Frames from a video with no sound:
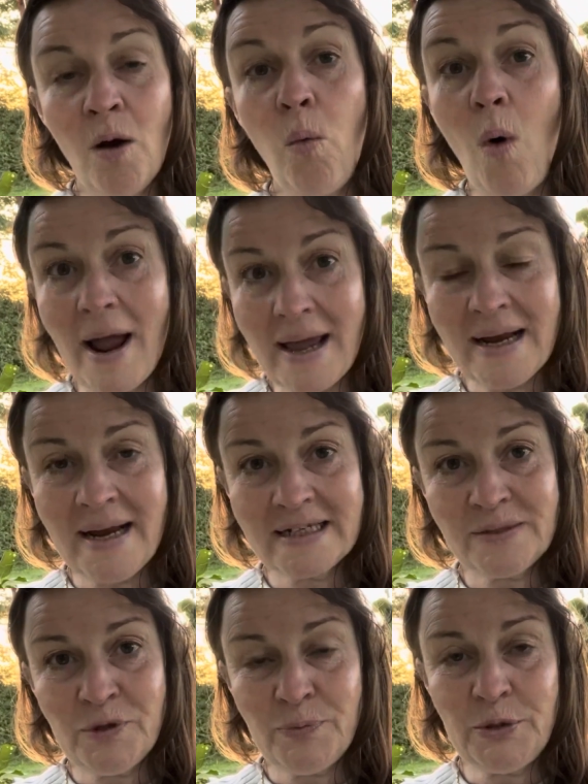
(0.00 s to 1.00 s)
why
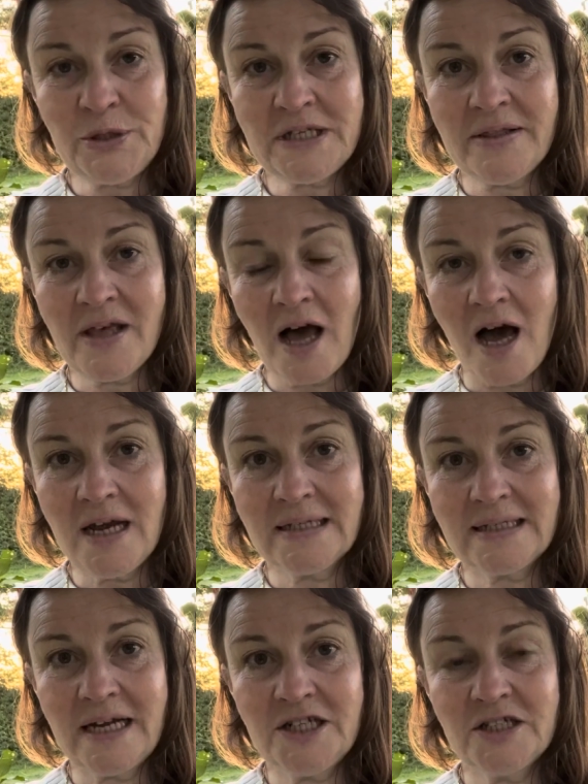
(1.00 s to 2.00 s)
connecting with beauty in the early
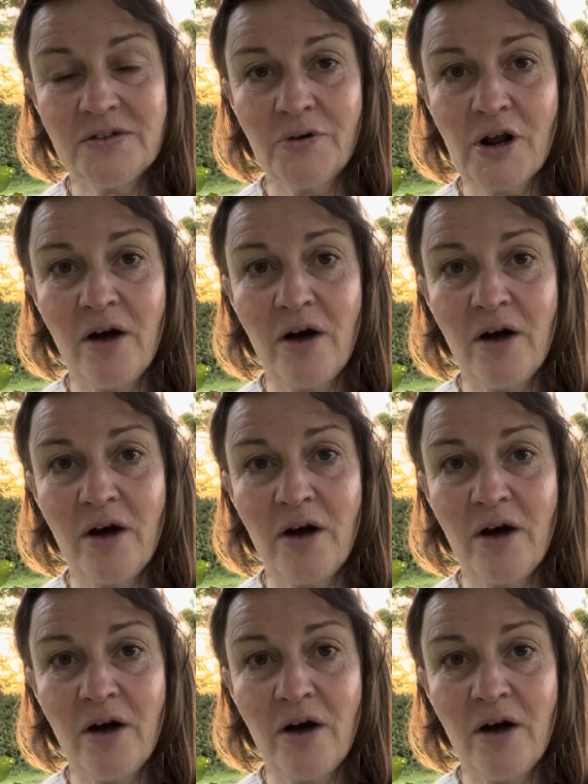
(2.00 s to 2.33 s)
stages of